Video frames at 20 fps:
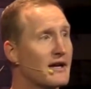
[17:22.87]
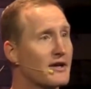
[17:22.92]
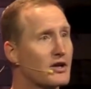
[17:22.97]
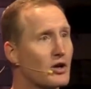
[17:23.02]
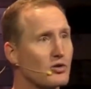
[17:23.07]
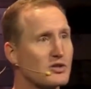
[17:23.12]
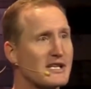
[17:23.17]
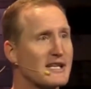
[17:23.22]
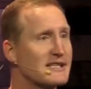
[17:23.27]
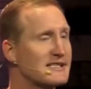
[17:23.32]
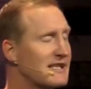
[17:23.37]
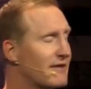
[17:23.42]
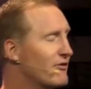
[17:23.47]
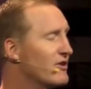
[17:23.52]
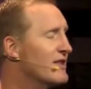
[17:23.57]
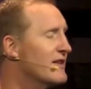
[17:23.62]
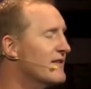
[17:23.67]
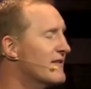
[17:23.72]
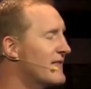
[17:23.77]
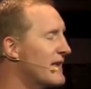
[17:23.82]
goes against
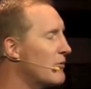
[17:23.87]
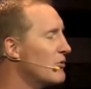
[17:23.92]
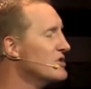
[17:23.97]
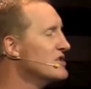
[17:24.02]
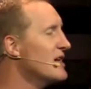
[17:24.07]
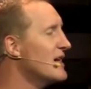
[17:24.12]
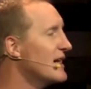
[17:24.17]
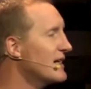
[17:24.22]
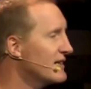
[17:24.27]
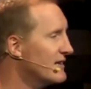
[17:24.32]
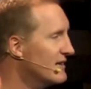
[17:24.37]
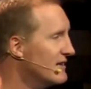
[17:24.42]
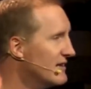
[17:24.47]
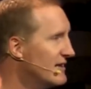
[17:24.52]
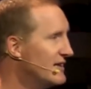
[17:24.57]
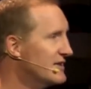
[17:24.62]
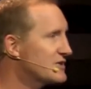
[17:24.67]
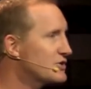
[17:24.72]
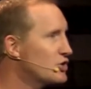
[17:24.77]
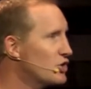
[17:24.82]
everything that they were taught
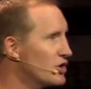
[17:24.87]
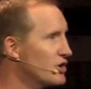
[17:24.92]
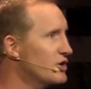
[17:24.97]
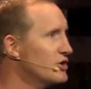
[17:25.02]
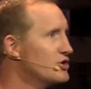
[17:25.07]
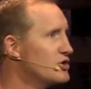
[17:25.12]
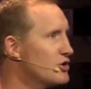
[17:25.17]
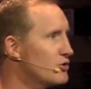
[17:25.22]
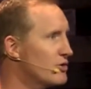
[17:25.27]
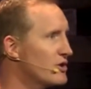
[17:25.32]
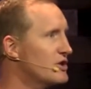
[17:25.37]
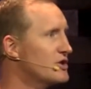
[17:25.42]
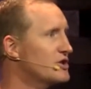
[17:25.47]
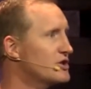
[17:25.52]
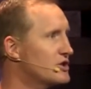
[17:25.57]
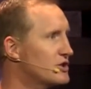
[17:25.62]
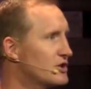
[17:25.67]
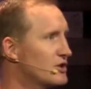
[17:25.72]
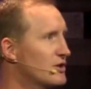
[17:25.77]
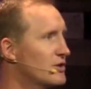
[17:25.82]
as good Jewish
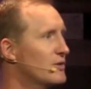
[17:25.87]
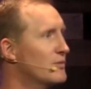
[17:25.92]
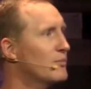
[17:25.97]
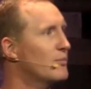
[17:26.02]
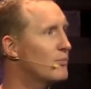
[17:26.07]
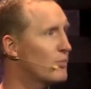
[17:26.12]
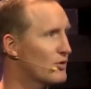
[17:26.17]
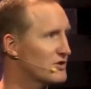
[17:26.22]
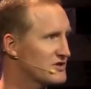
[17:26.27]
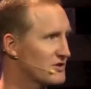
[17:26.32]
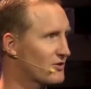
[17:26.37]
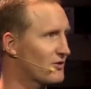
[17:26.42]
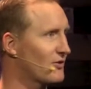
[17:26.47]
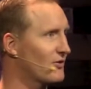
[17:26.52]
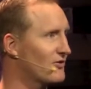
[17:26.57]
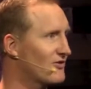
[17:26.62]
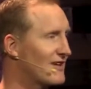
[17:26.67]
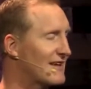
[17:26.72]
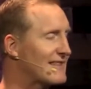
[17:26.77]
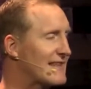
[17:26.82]
boys and
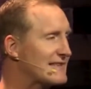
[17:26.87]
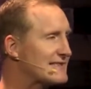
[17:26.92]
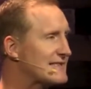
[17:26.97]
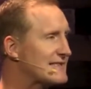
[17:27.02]
girls. Like